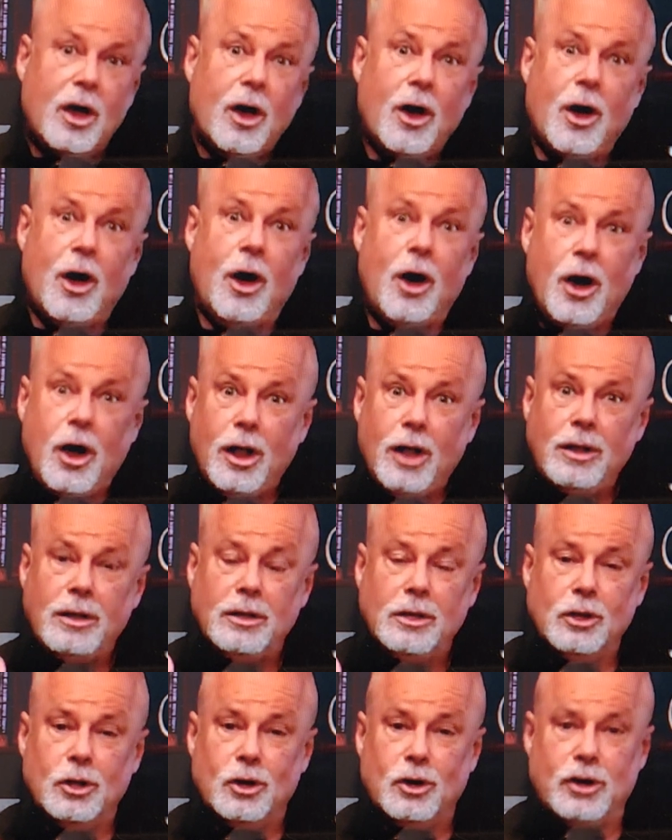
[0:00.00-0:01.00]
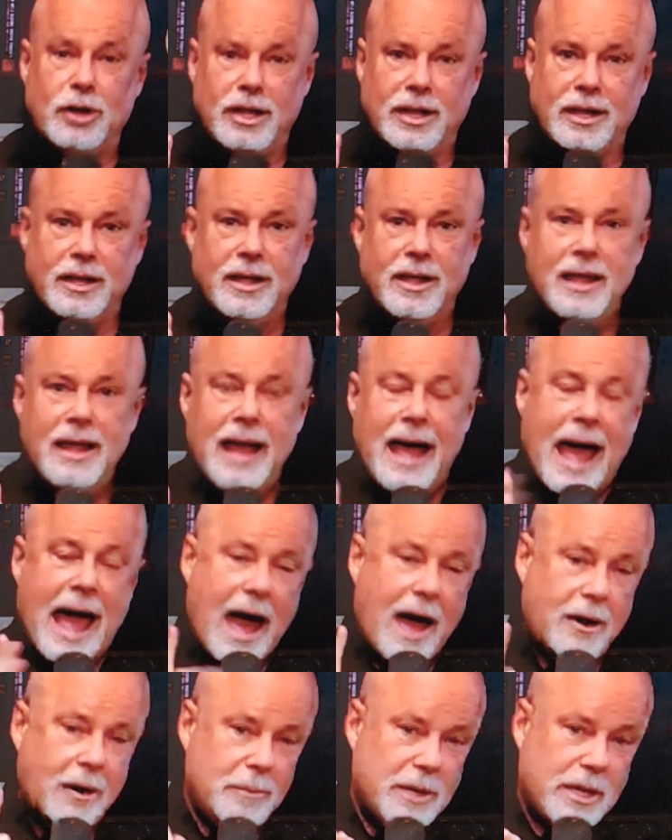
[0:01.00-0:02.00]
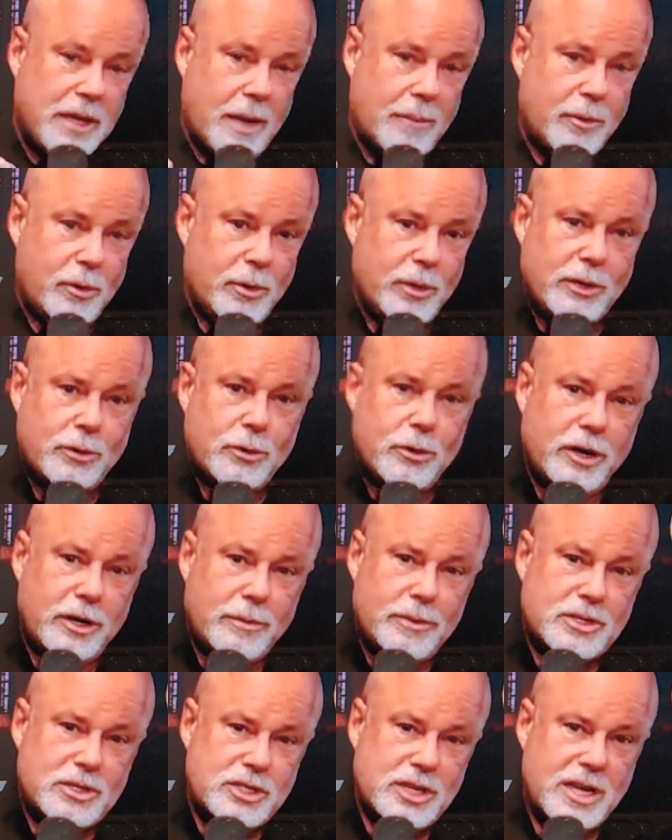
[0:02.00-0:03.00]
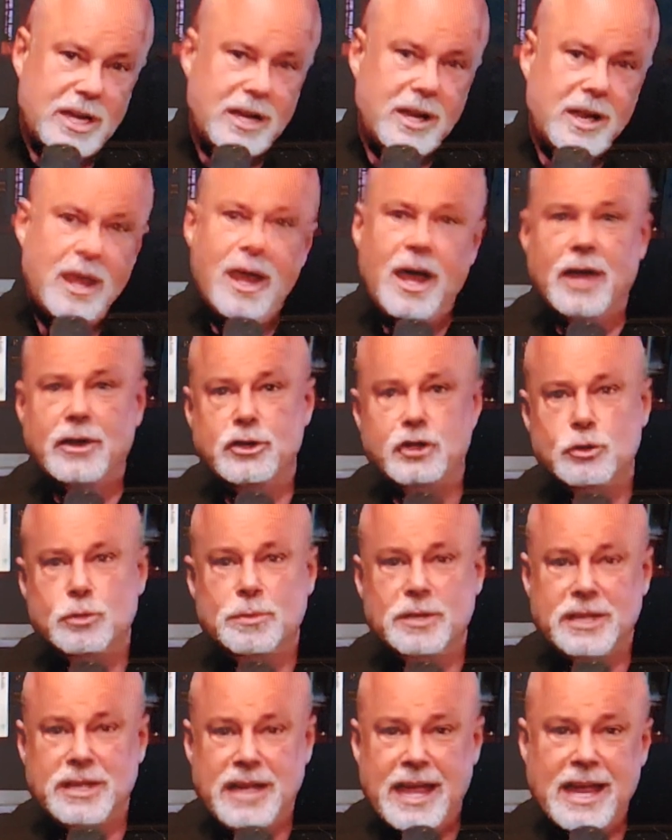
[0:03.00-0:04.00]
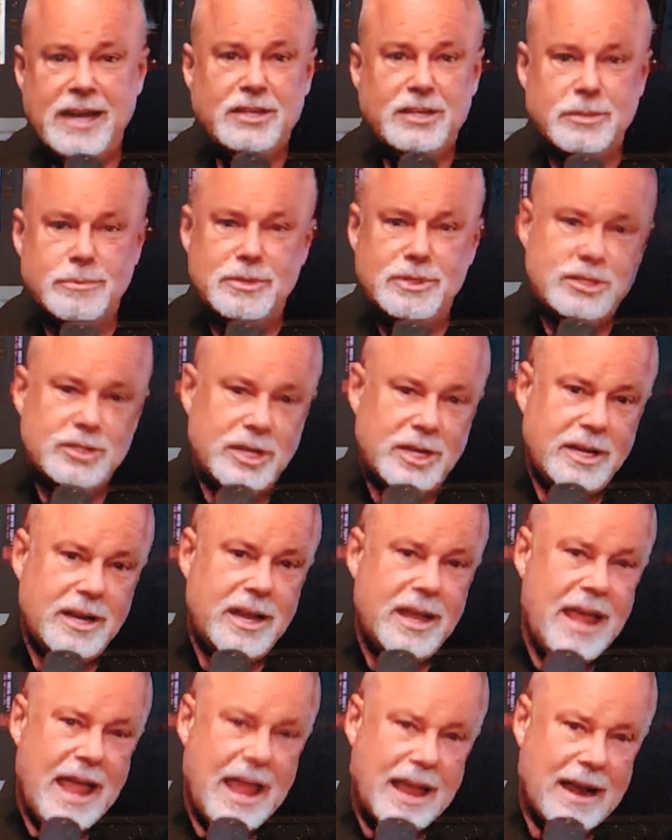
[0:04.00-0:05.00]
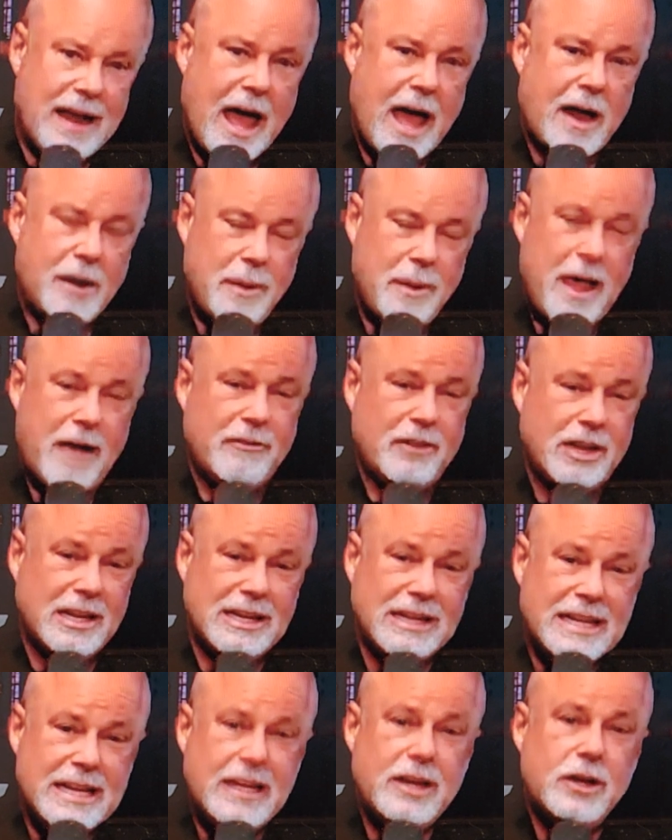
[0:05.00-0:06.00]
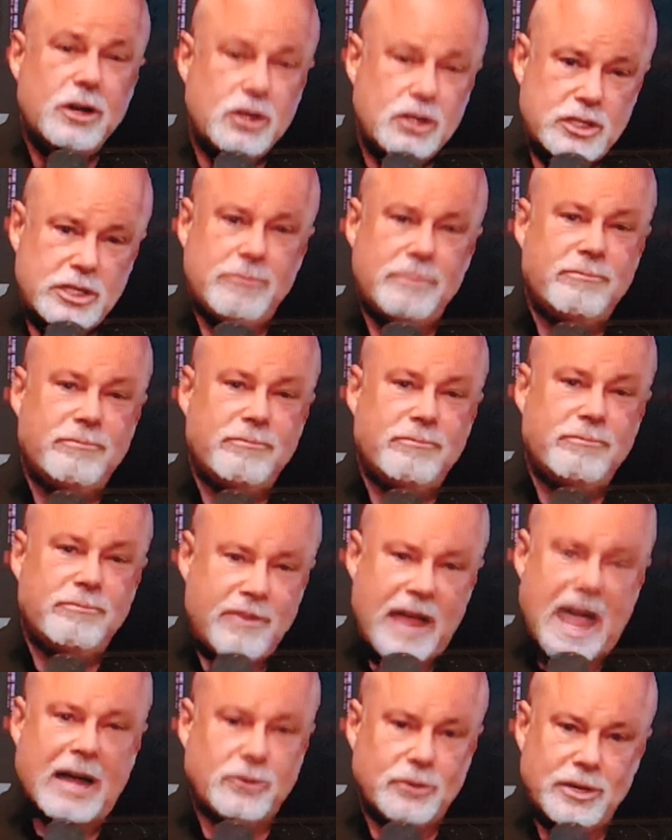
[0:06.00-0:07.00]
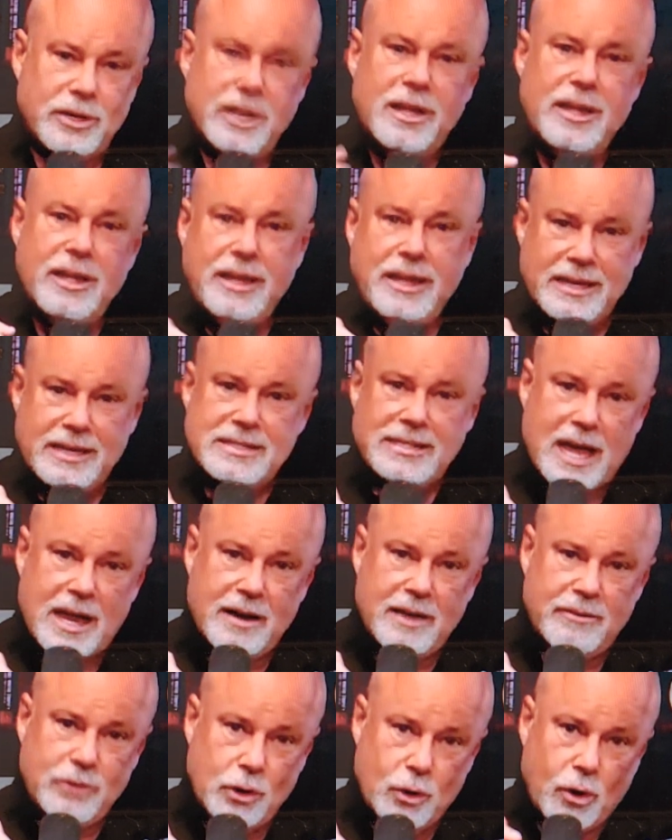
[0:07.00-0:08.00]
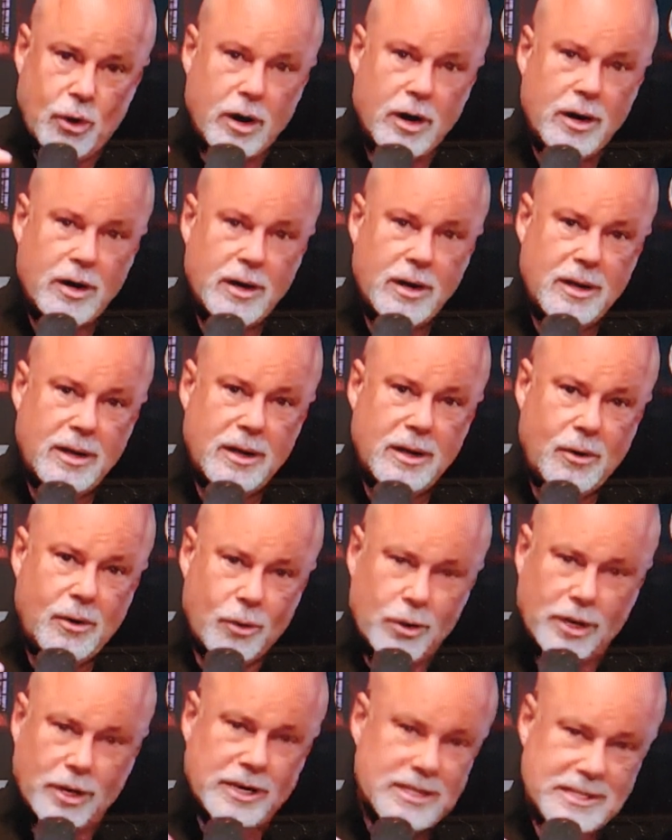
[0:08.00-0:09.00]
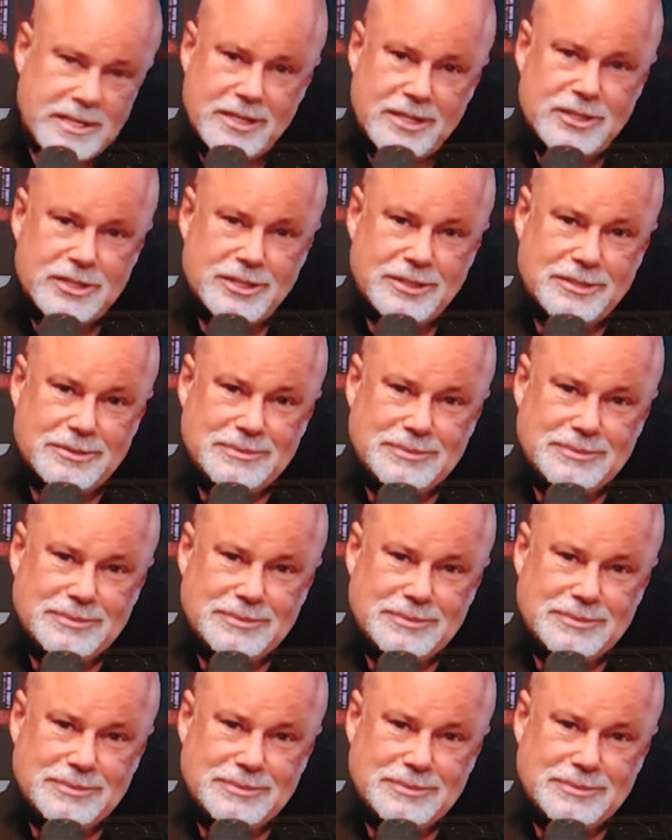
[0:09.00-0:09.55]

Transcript: all learning how to become a recruiting machine, a duplication machine, and how to have a leadership factory inside of your organization.